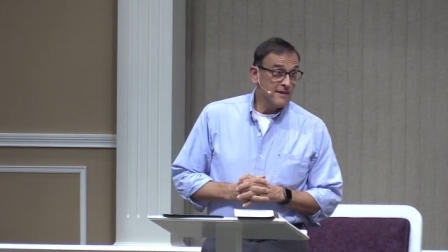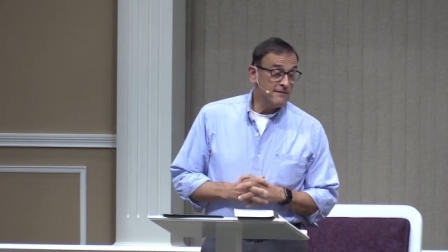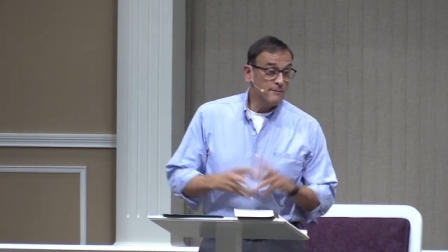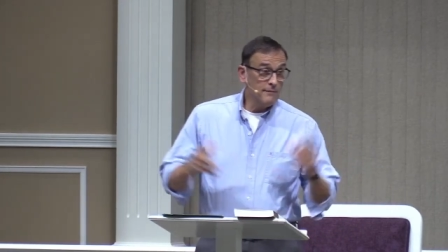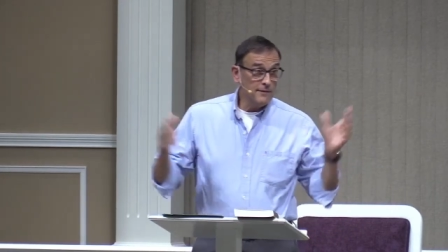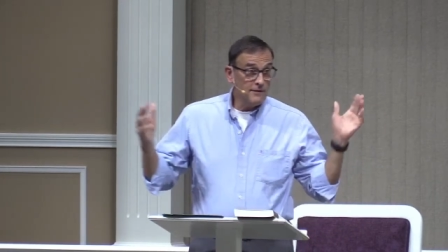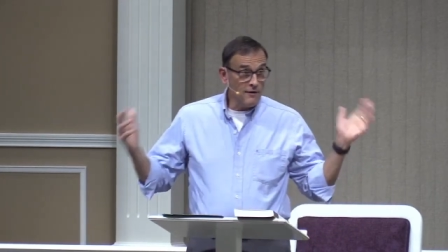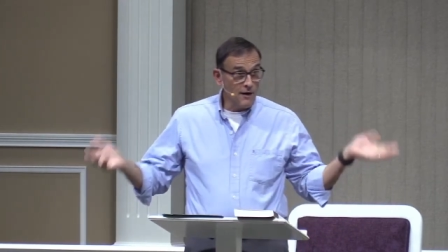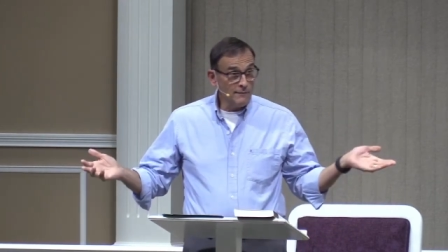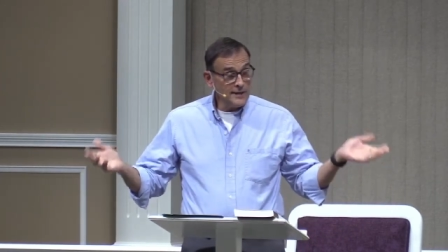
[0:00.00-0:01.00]
in the in
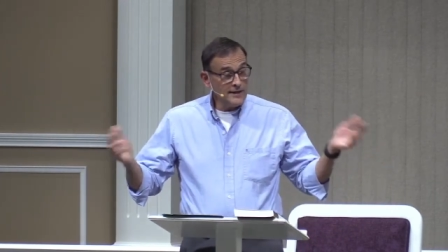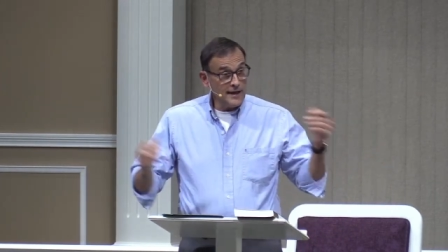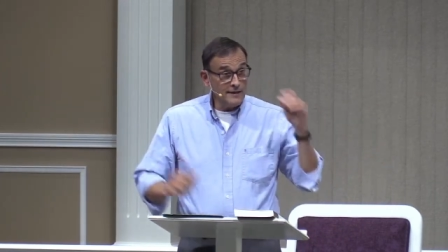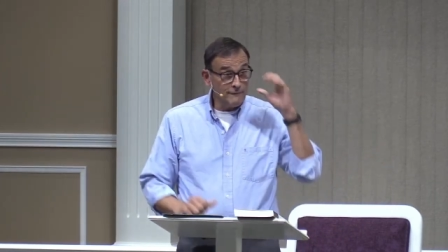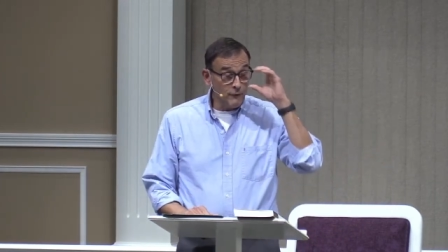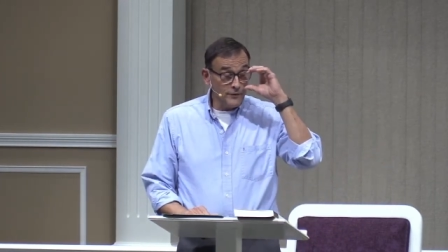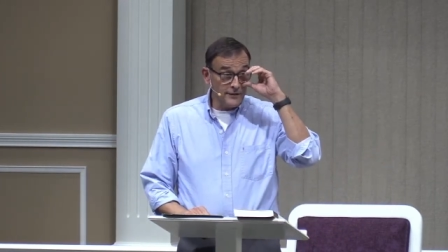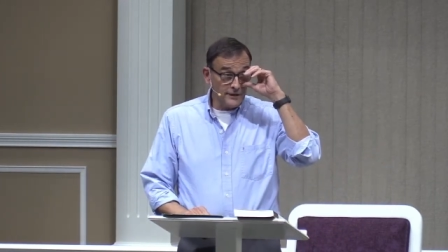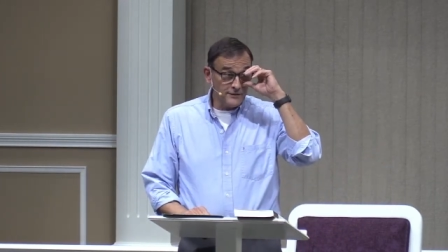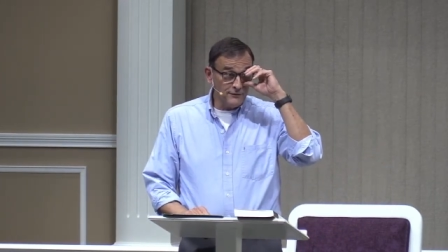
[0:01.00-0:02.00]
the army at
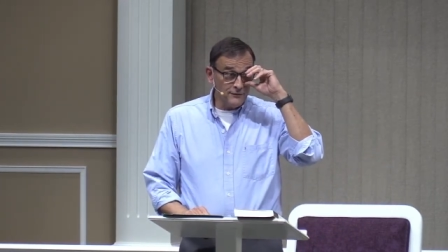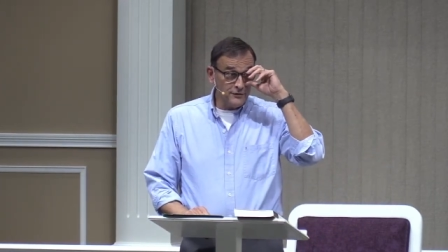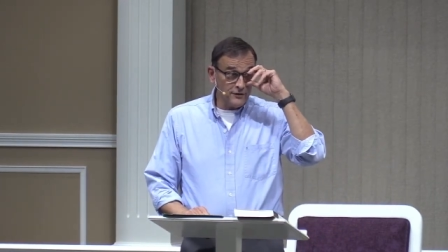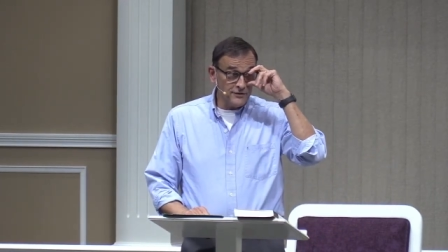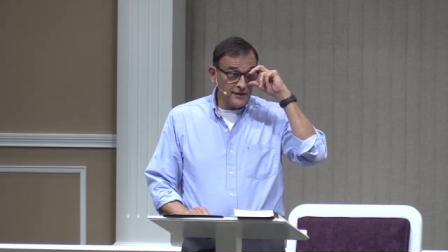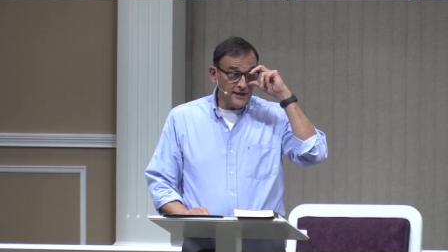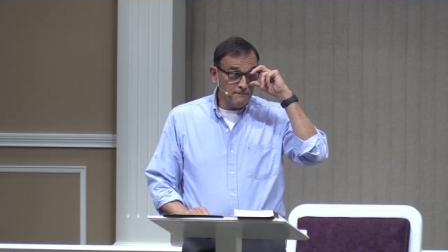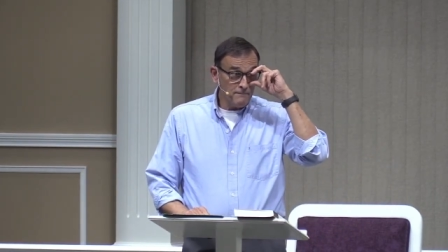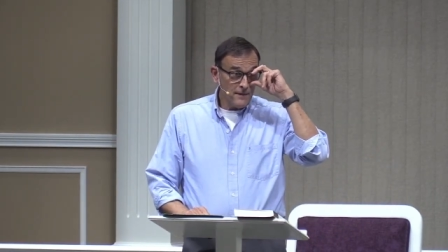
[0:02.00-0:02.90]
Fort Dix, New Jersey